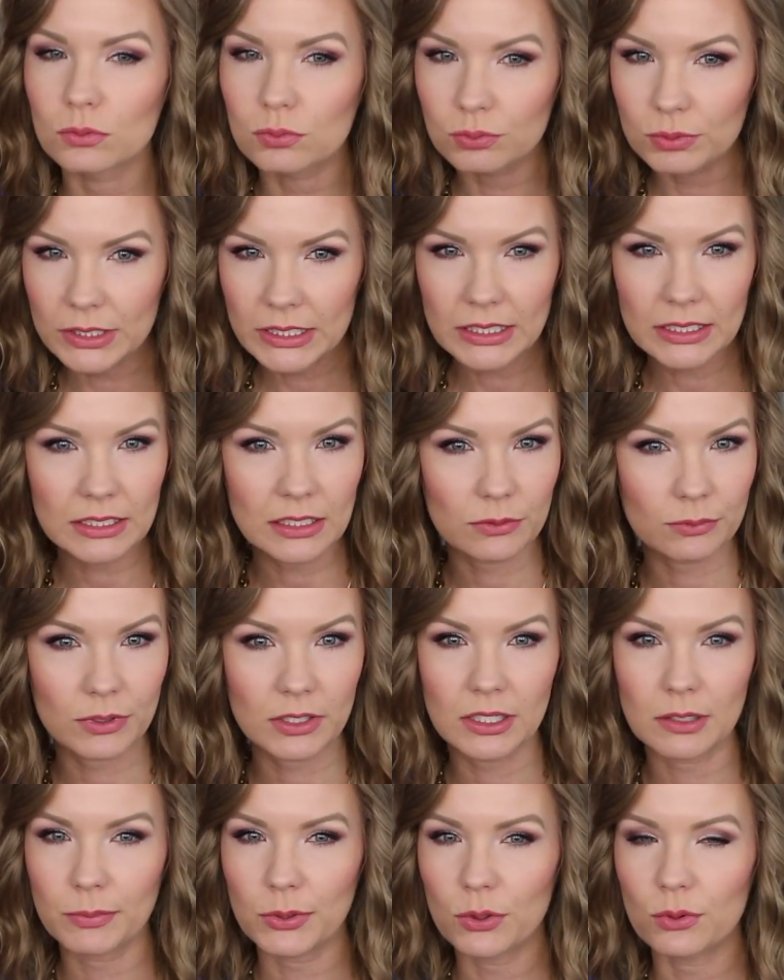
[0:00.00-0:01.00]
Really,
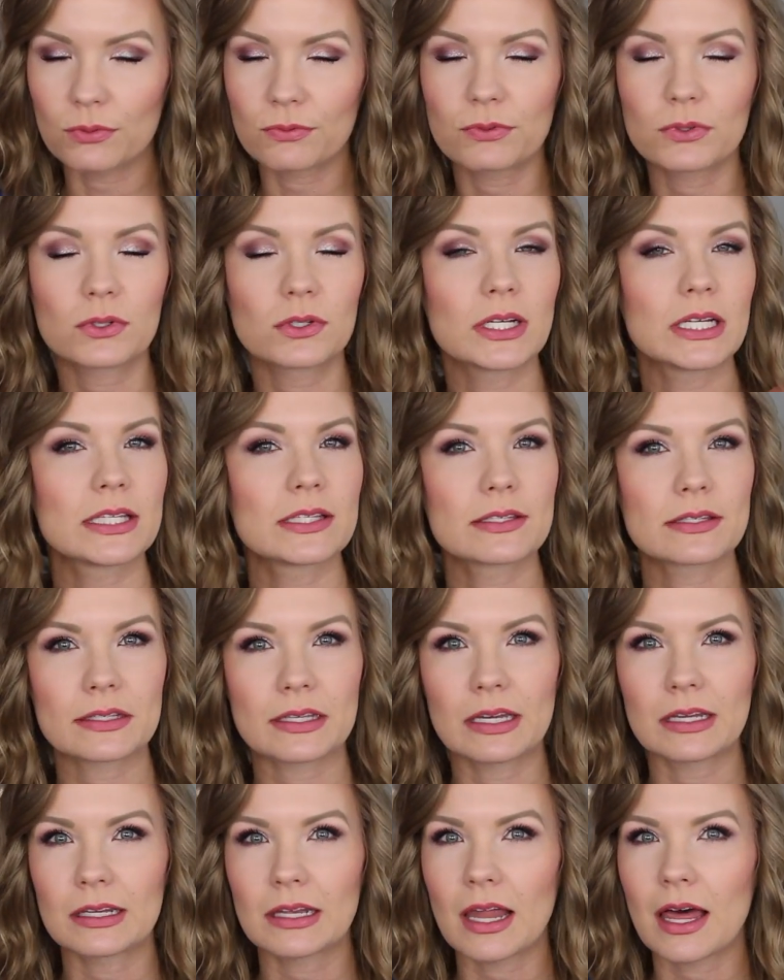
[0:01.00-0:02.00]
really beautiful and
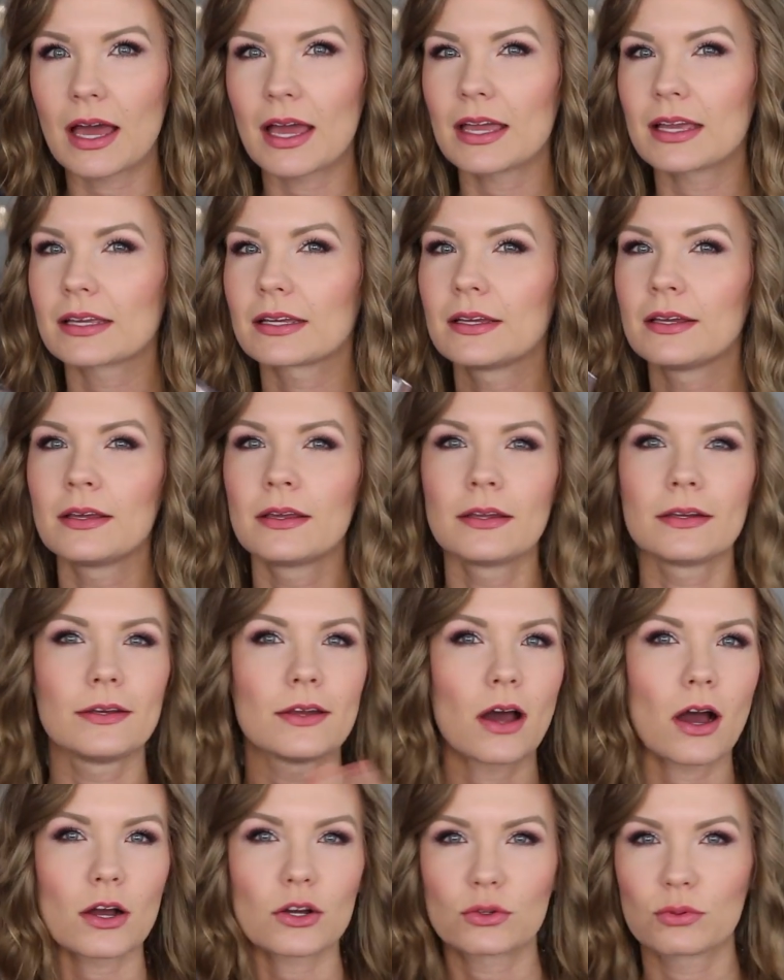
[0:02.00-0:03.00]
skin-like,
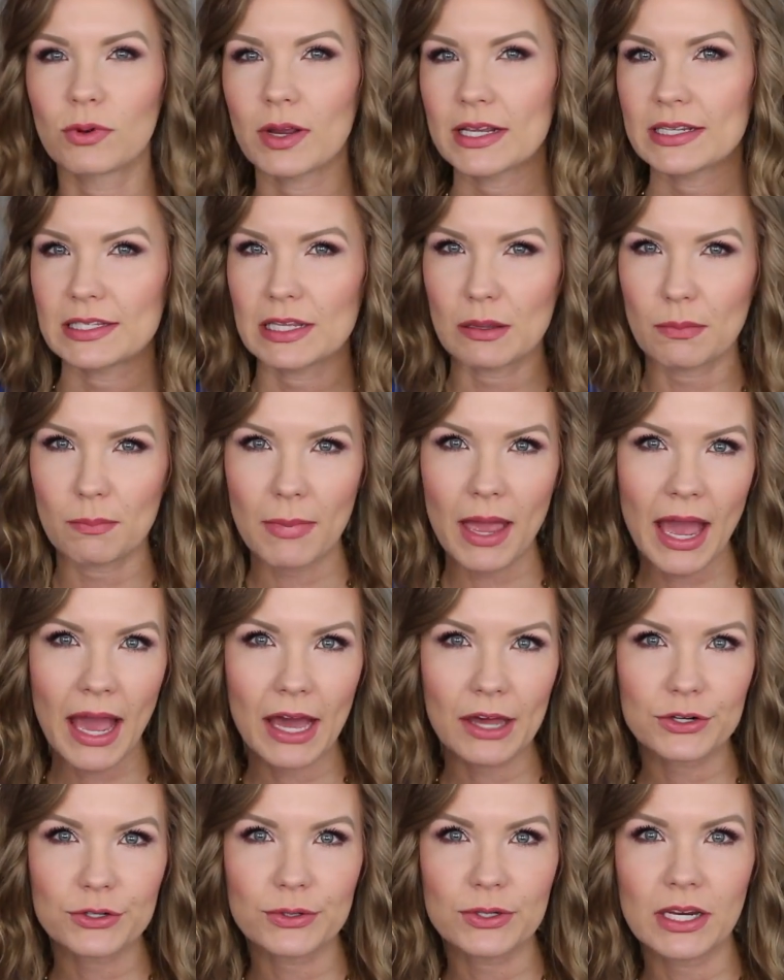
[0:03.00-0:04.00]
not crazy
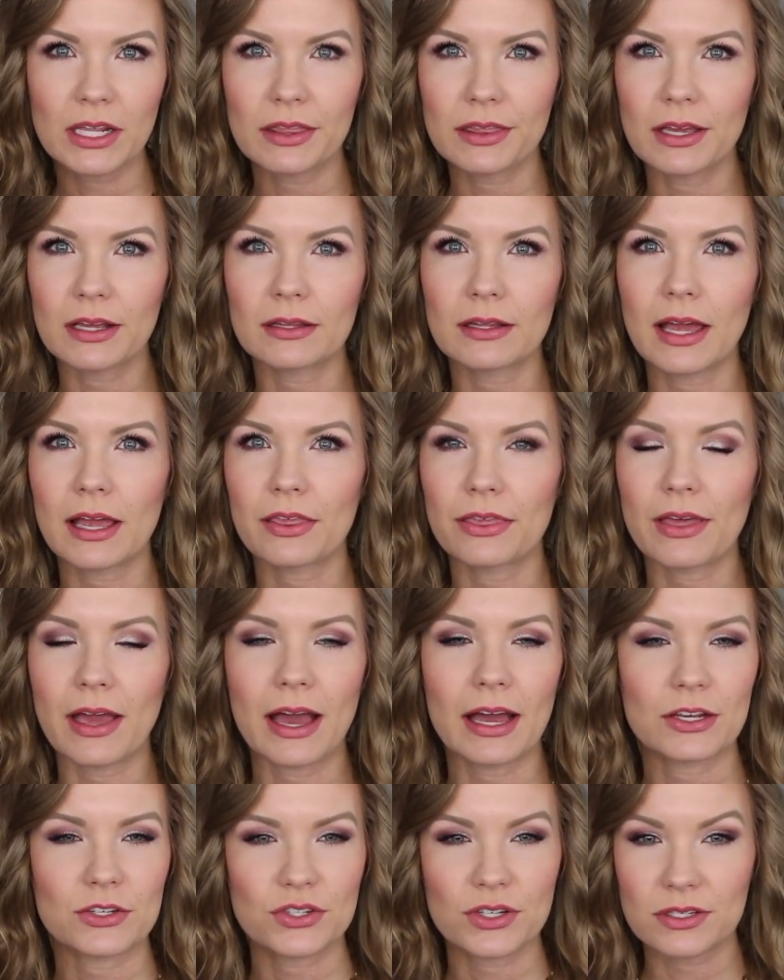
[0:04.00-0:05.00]
matte or anything like
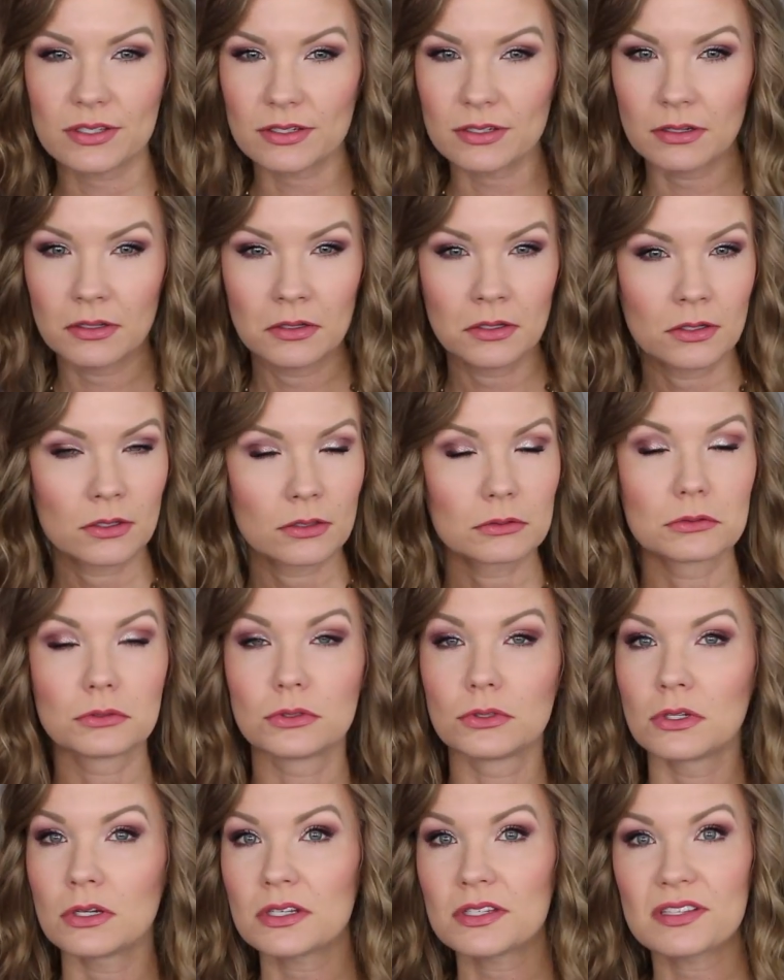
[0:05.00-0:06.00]
that. Just
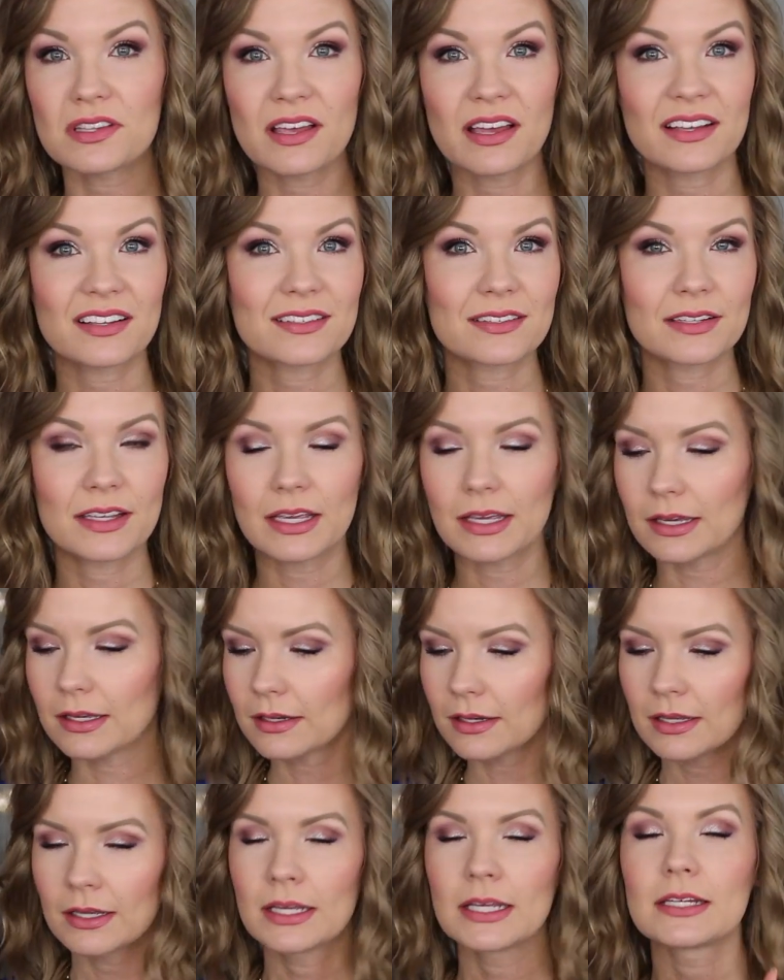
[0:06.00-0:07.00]
looks like
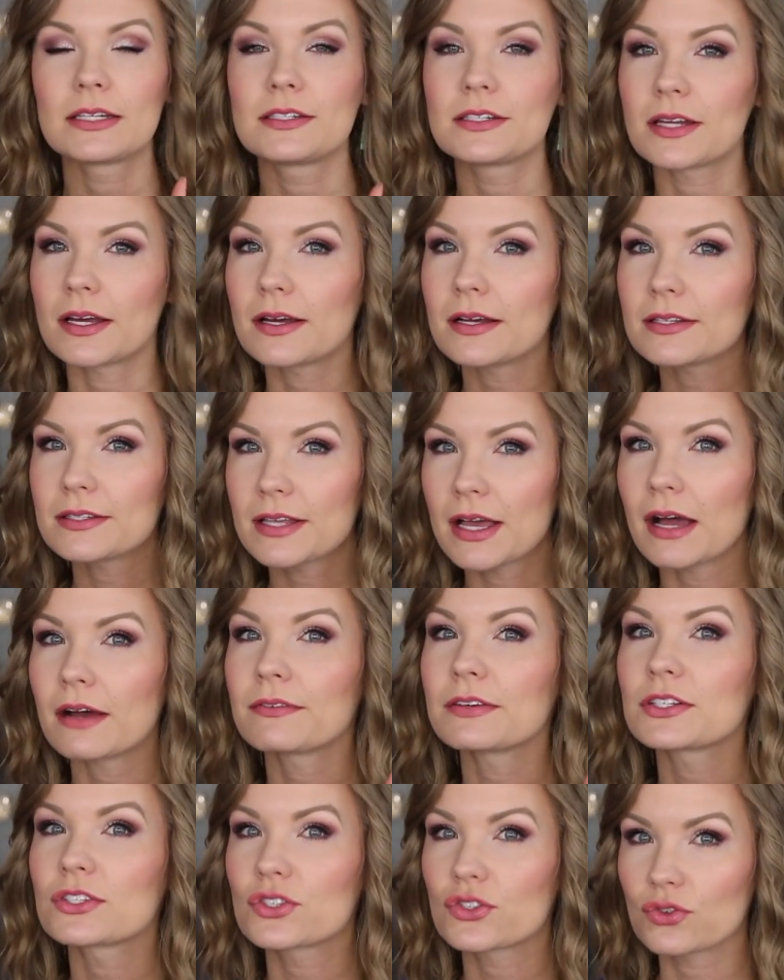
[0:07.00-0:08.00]
skin. Does
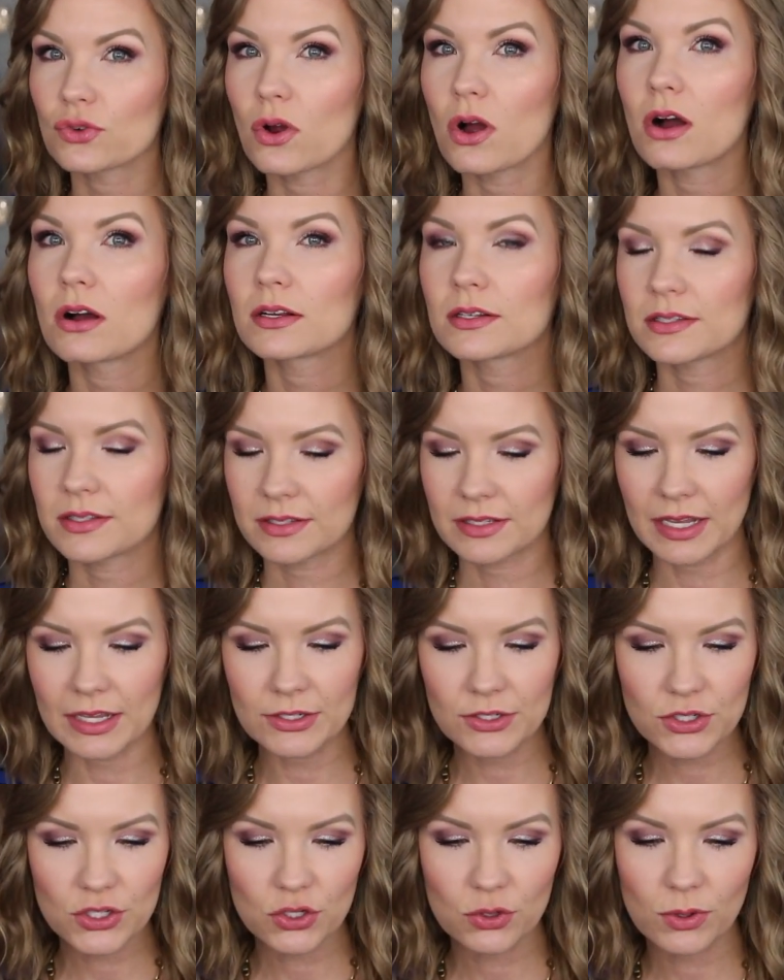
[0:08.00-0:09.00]
have a strong
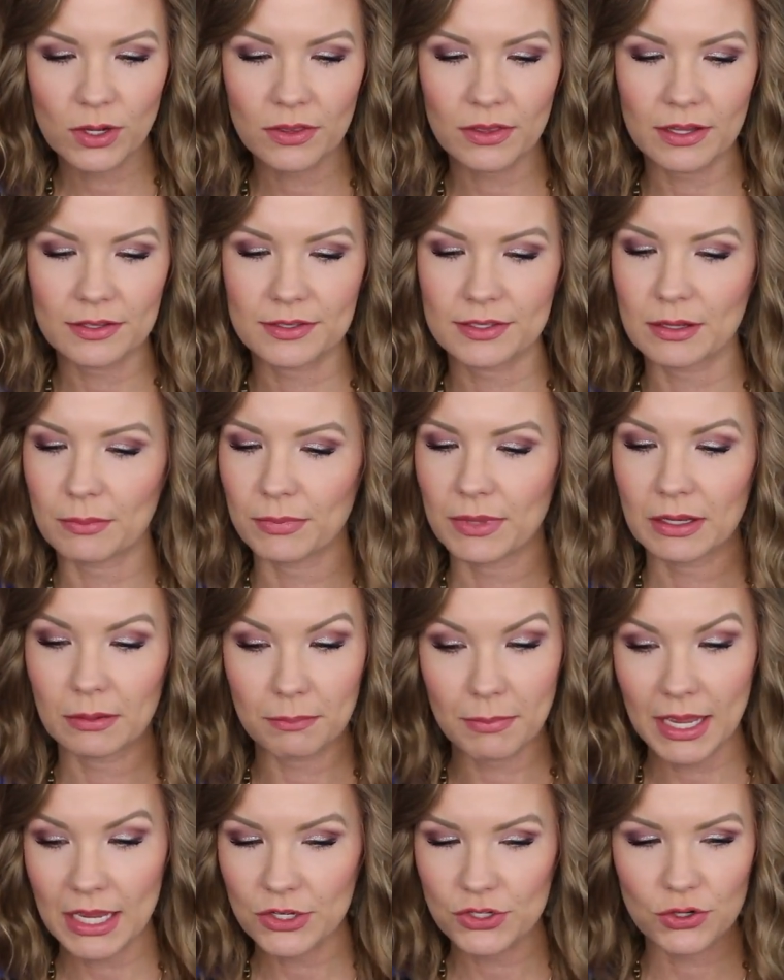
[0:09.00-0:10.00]
scent to it. That's
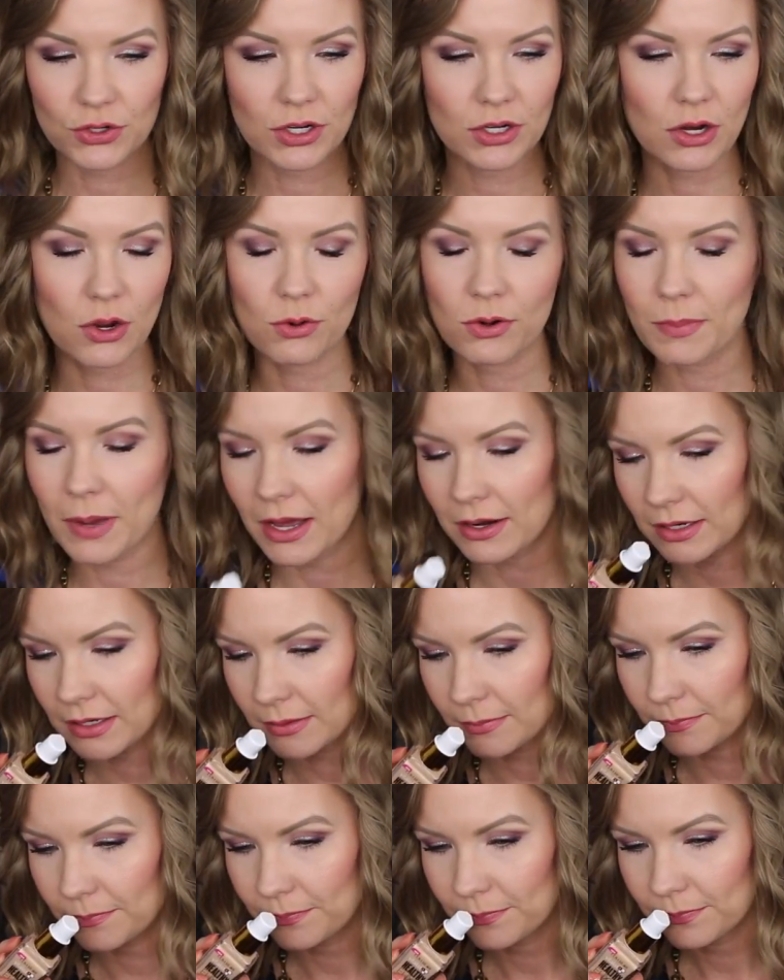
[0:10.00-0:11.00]
something major to note about
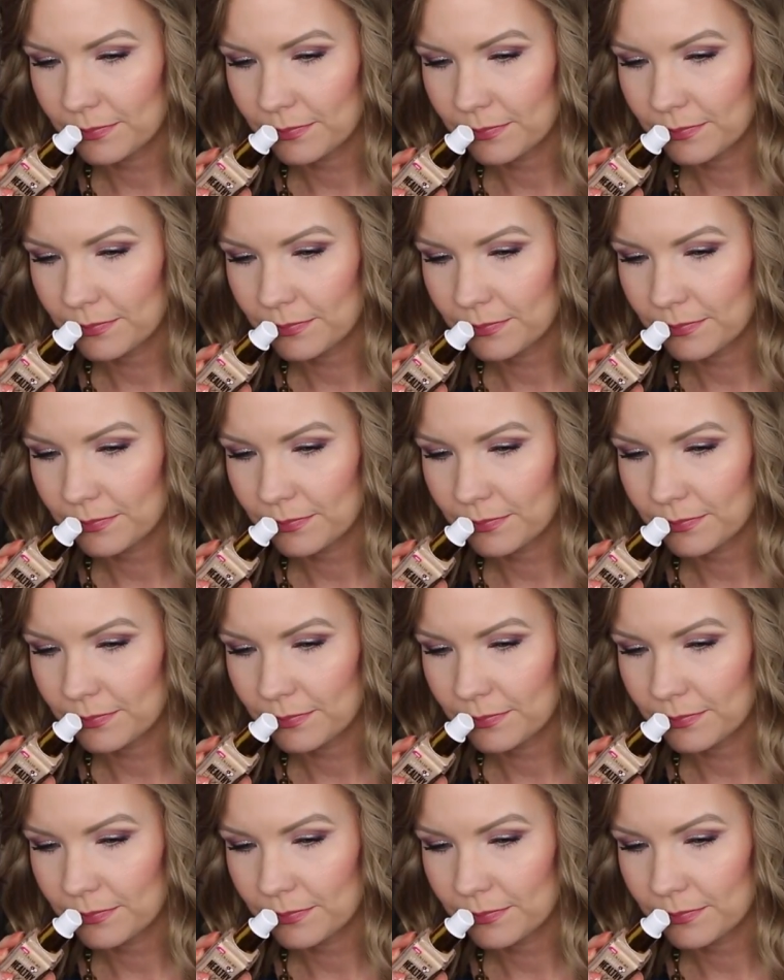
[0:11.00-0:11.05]
it.